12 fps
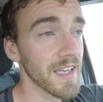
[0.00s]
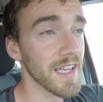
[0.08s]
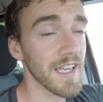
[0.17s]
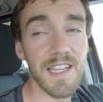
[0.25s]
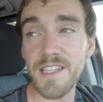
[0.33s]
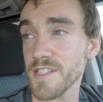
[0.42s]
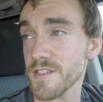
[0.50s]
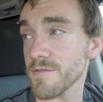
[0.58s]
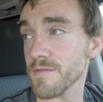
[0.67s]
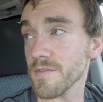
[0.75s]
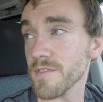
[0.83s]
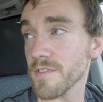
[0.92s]
It's
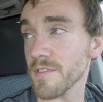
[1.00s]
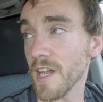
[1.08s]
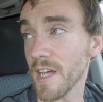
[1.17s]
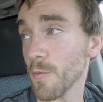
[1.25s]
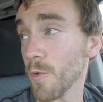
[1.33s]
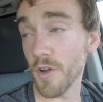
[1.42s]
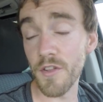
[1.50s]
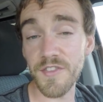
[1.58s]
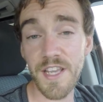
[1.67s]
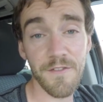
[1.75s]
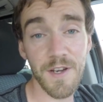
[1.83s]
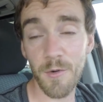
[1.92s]
like one of,
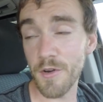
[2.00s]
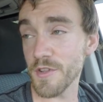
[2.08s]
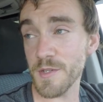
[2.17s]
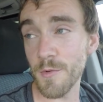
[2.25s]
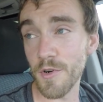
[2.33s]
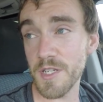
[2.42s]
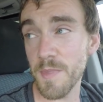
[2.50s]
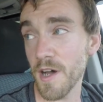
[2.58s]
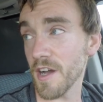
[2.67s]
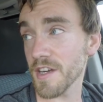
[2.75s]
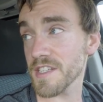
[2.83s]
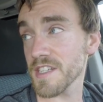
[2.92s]
definitely one of the smallest
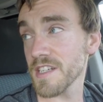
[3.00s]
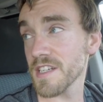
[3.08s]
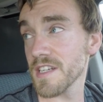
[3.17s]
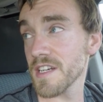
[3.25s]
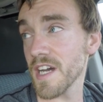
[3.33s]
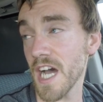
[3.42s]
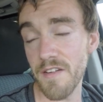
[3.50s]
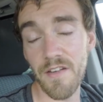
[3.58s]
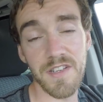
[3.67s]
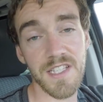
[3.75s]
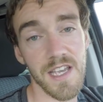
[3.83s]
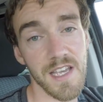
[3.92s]
parks I've ever
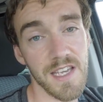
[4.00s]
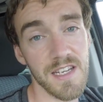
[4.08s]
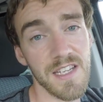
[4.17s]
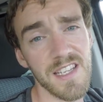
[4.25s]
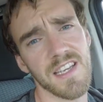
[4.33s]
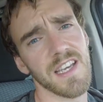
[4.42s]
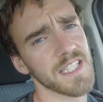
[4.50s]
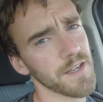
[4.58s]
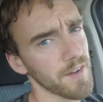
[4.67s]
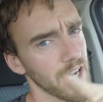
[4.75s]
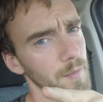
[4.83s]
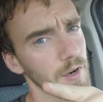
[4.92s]
skated, except
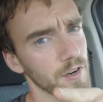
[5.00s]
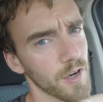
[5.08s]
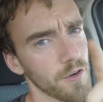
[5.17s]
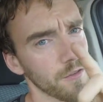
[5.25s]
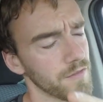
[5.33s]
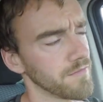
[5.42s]
for Lemon Grove.